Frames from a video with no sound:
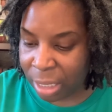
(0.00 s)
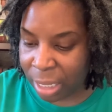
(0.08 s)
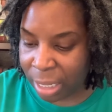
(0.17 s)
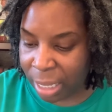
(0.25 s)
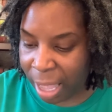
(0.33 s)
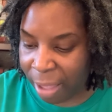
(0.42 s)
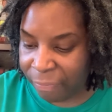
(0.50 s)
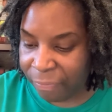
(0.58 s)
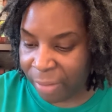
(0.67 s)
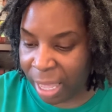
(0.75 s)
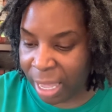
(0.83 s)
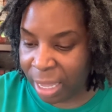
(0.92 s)

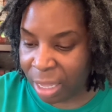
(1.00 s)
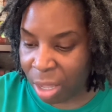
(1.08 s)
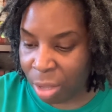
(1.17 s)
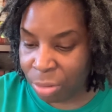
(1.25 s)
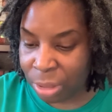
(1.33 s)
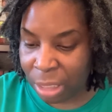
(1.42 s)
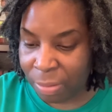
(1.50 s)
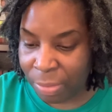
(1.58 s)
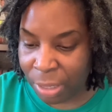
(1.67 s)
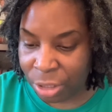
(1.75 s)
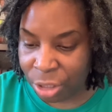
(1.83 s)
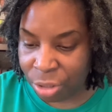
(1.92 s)
Cafe Cozy
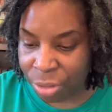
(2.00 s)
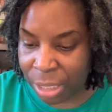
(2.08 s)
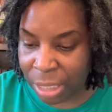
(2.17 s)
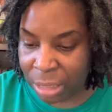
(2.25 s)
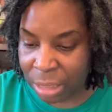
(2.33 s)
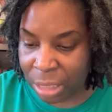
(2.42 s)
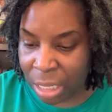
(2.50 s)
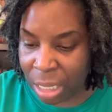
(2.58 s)
Mysteries